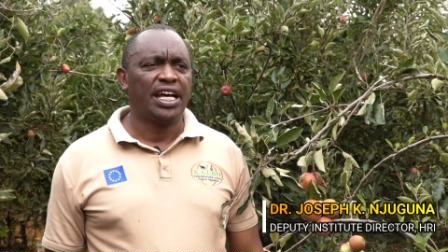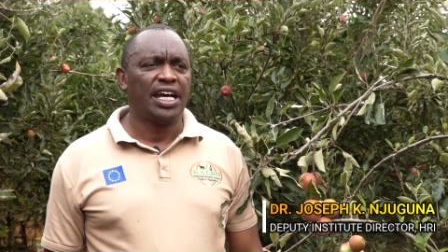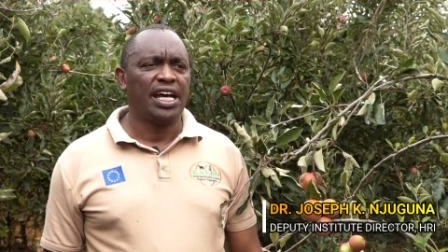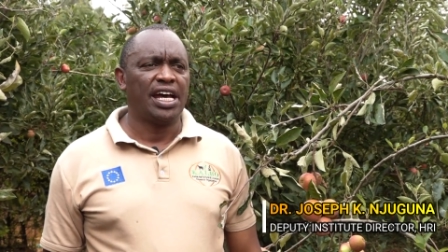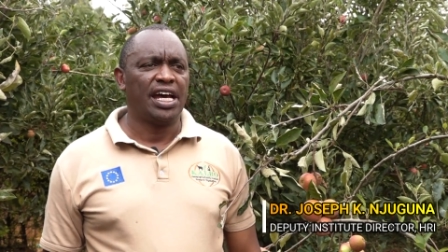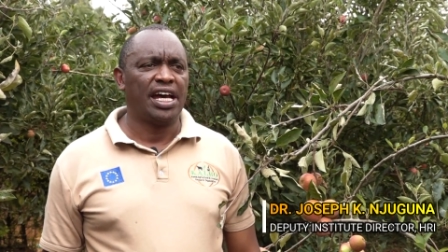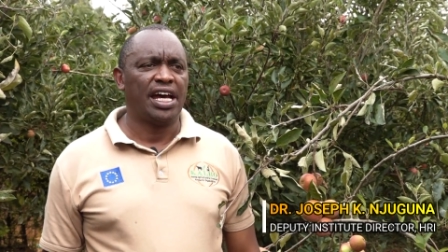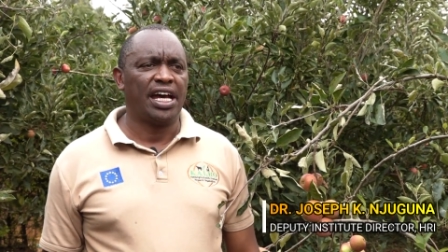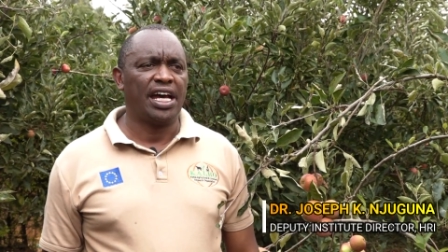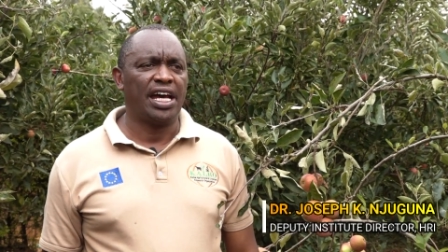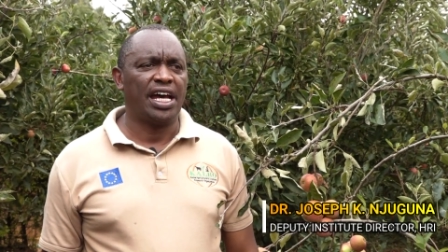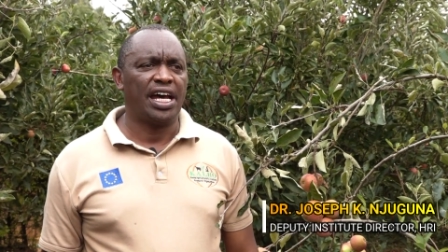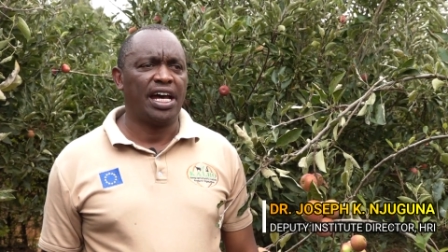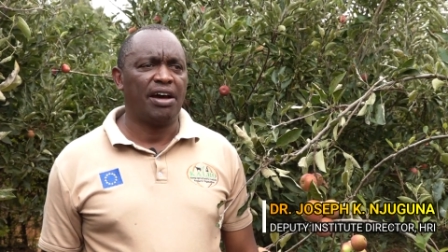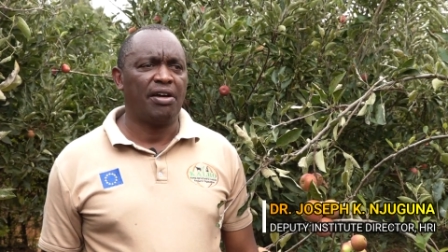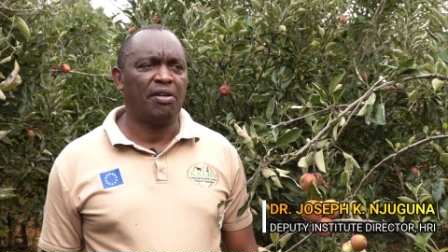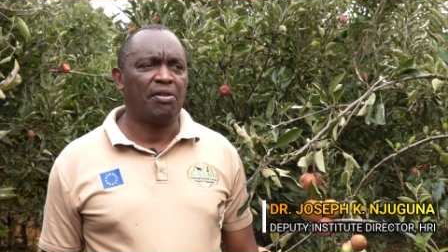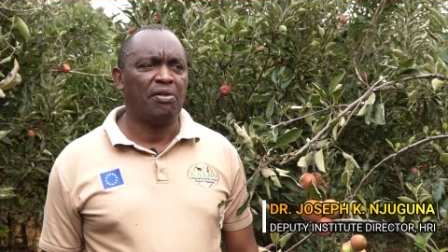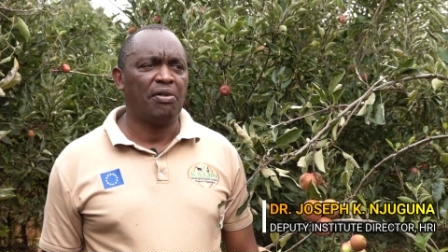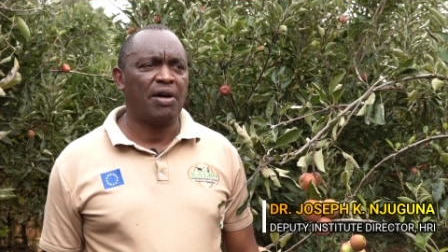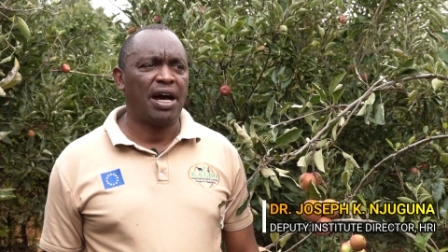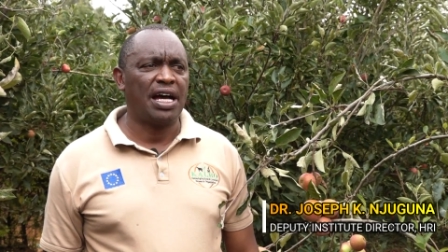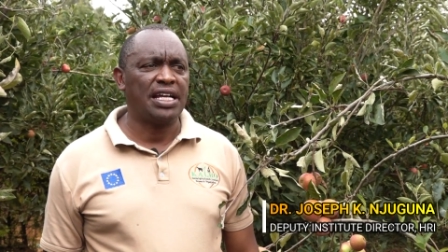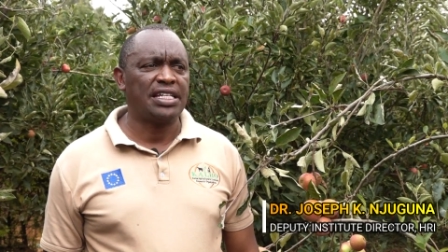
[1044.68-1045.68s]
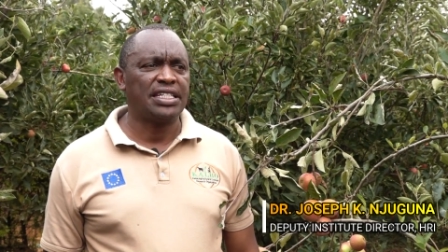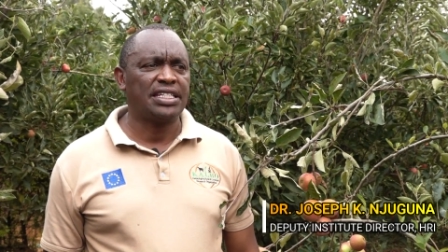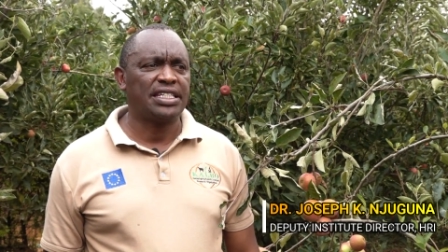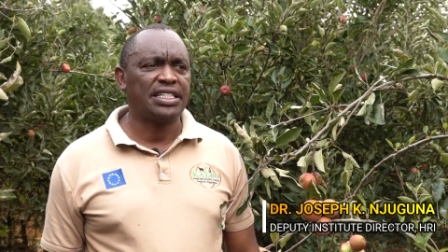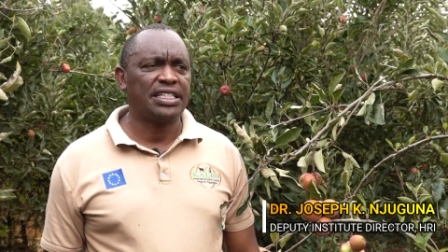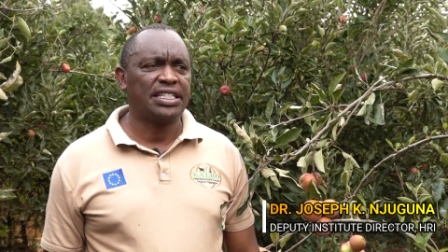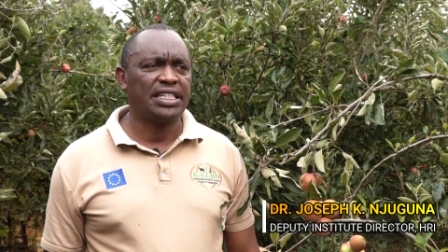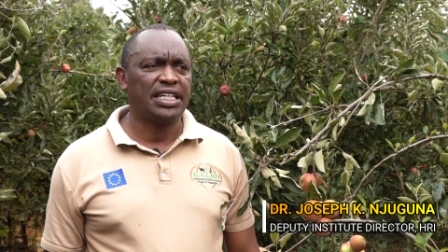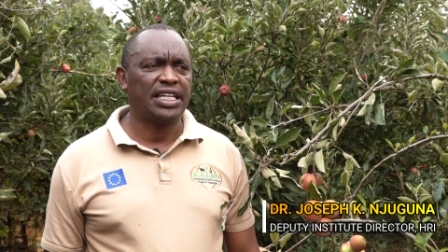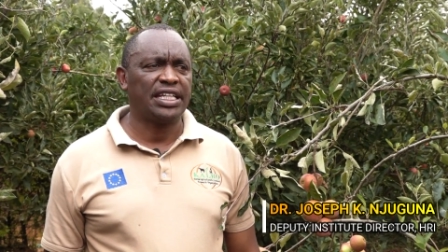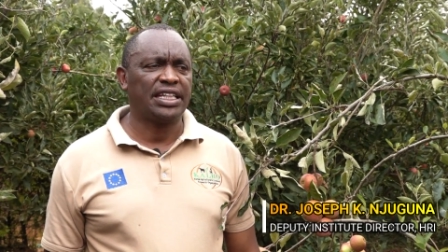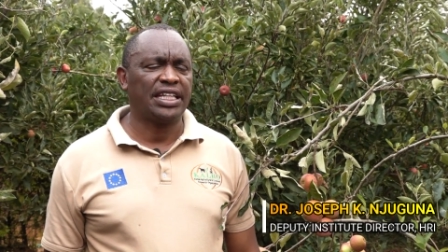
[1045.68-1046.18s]
Uh,
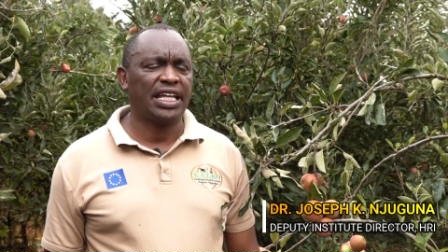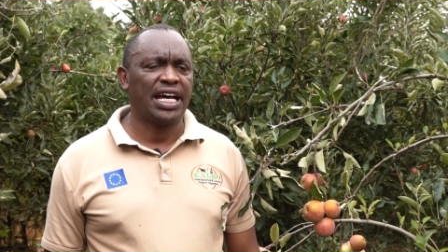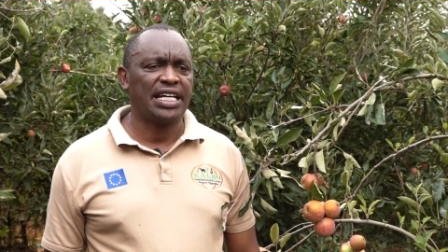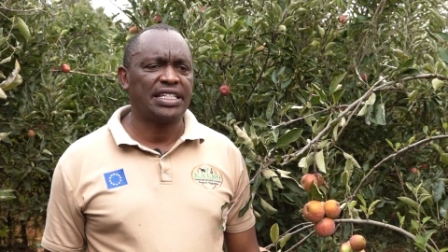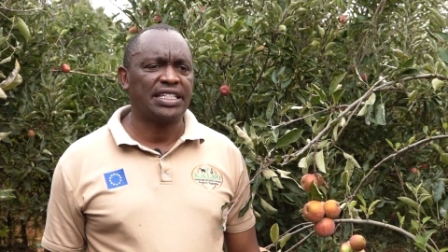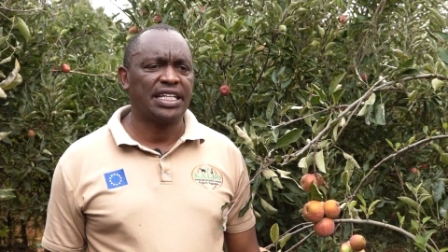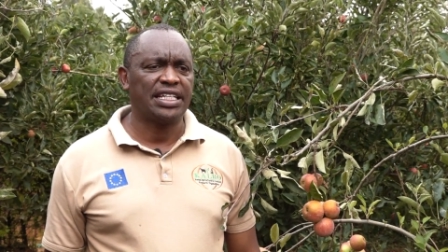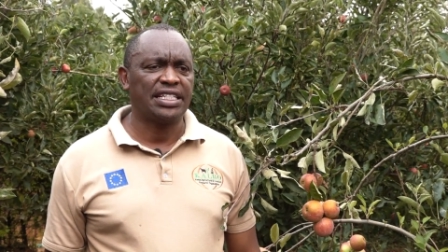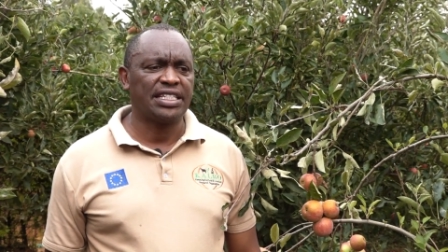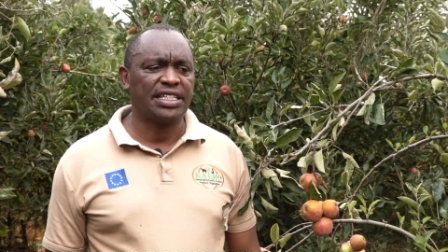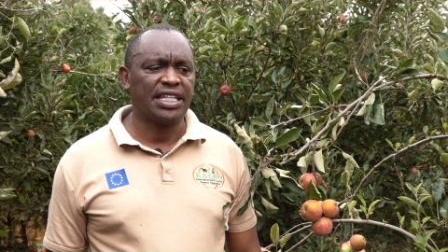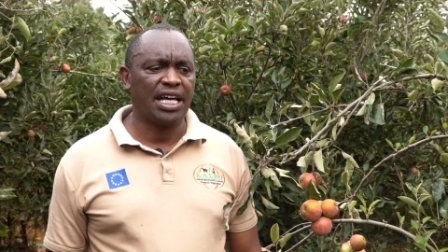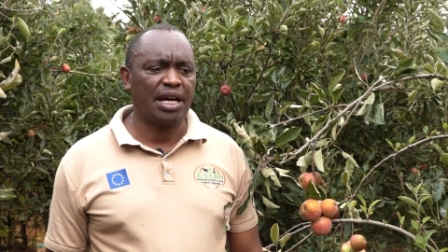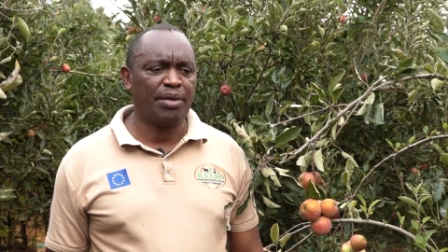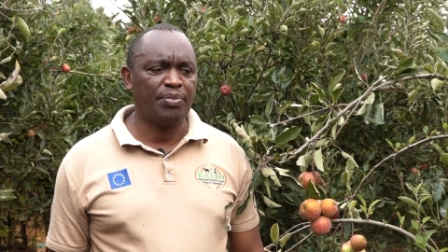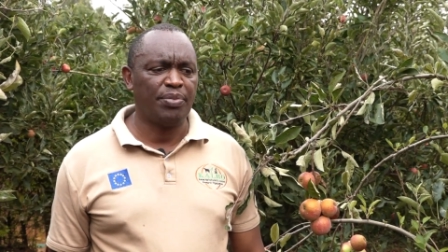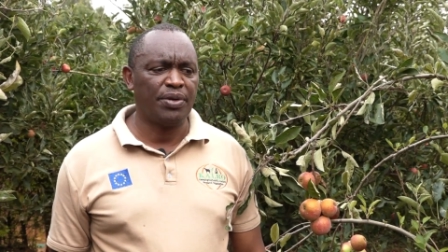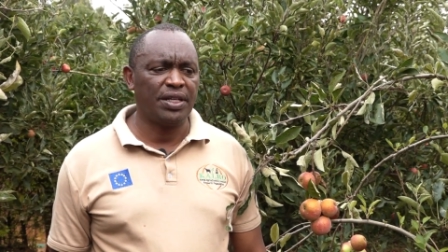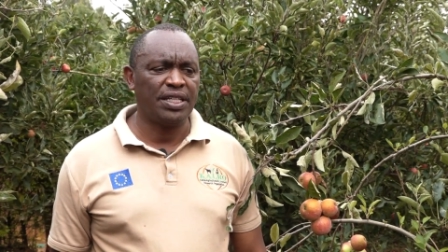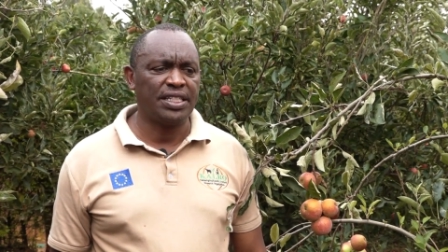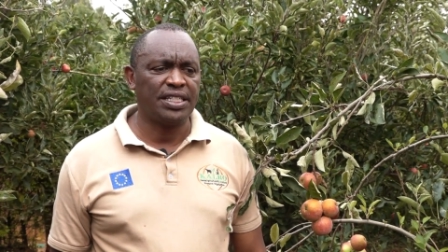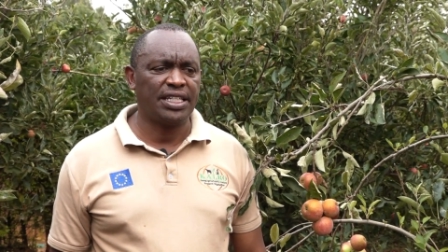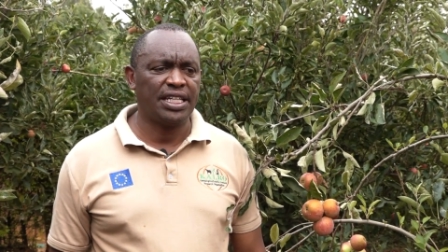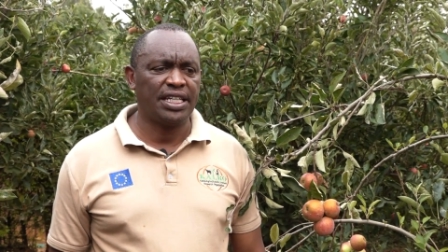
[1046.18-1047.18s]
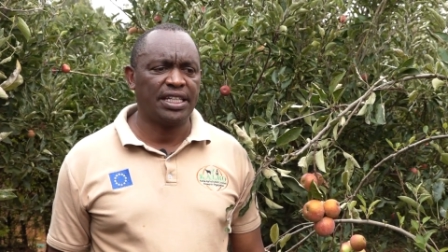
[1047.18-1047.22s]
once it has established,